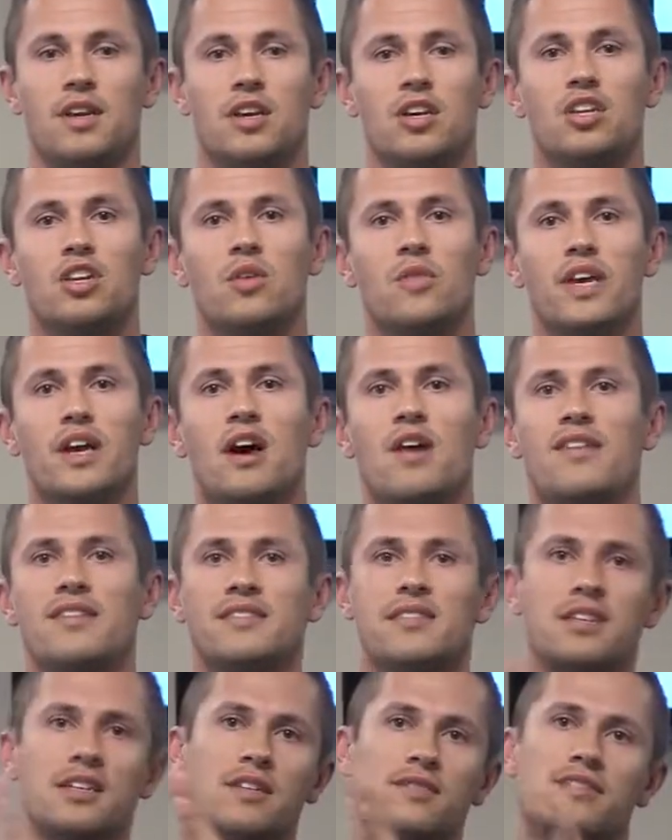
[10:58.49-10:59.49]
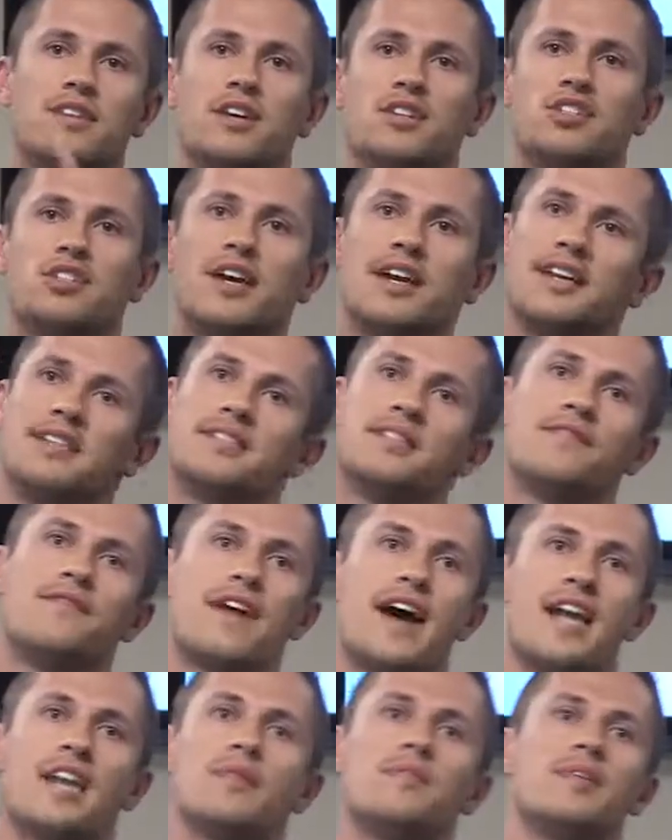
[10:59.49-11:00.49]
You know, we always think of sunshine as the
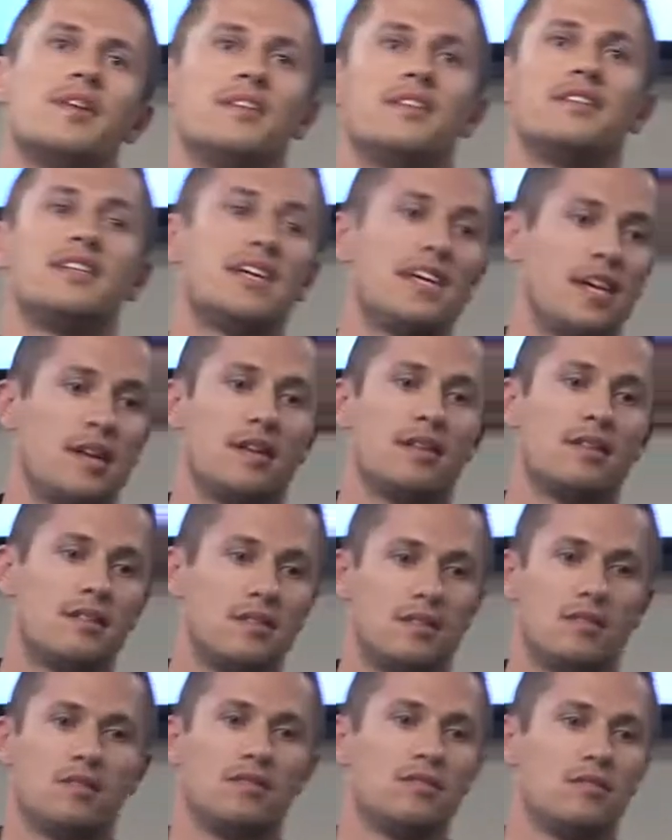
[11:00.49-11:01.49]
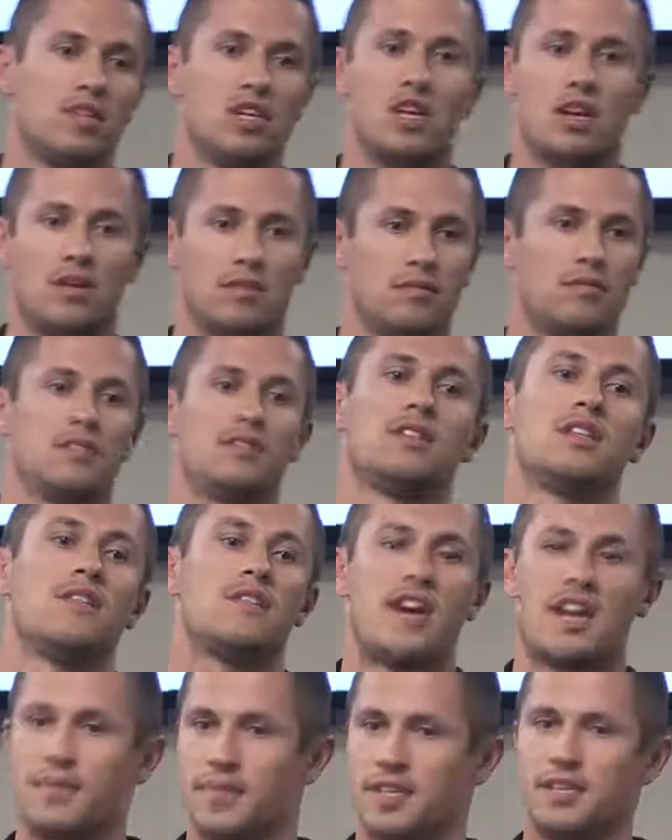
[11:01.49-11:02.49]
vitamin D, you know, the
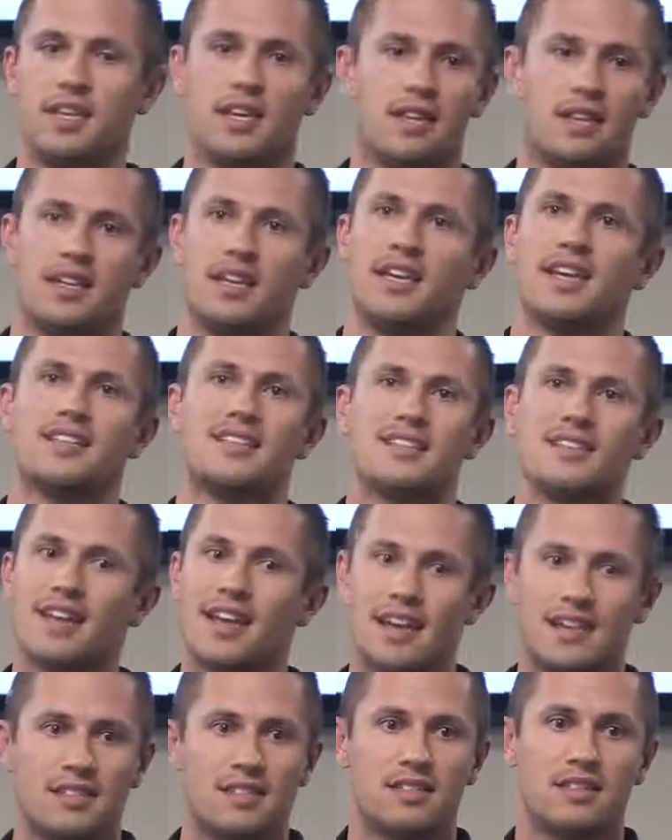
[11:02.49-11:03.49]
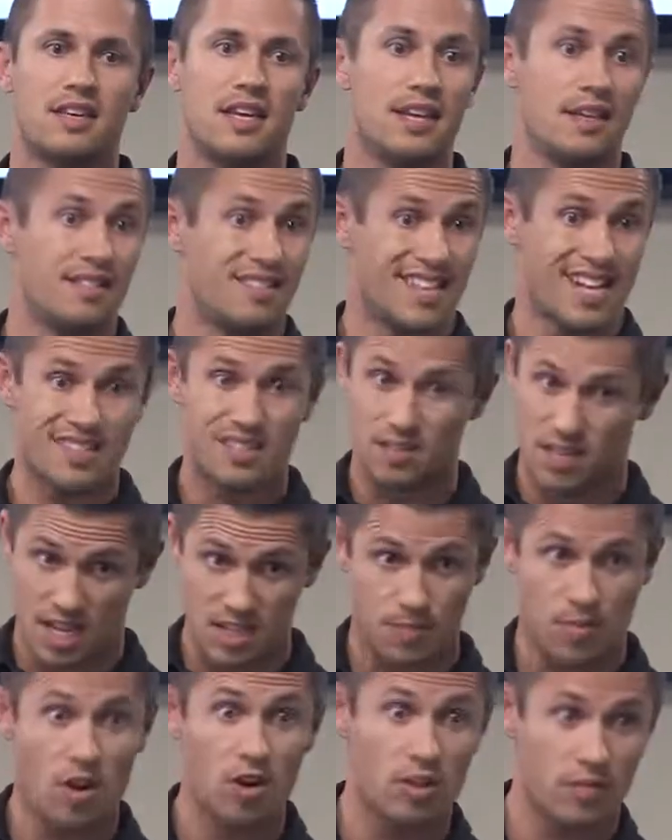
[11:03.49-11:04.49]
vitamin D thing. That's
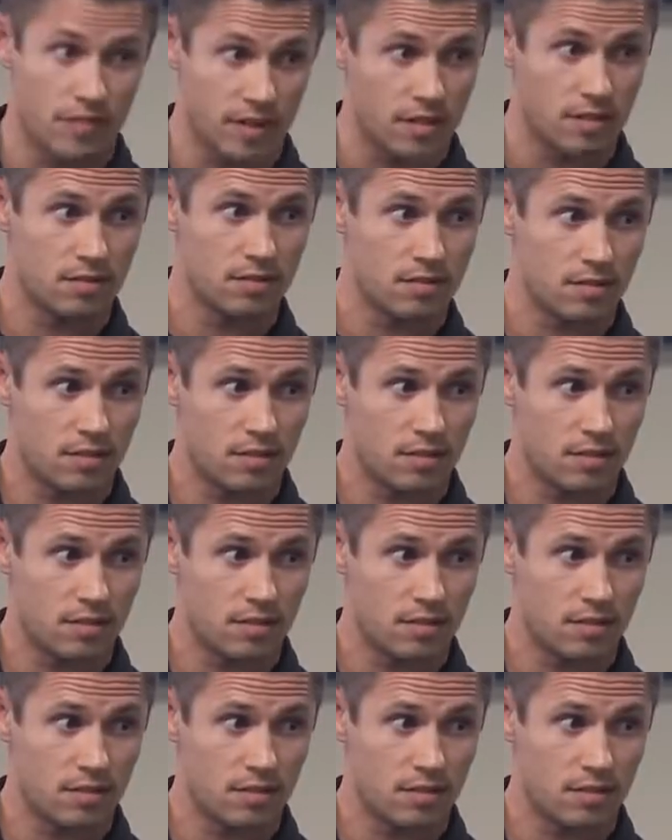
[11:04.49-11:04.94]
part of it.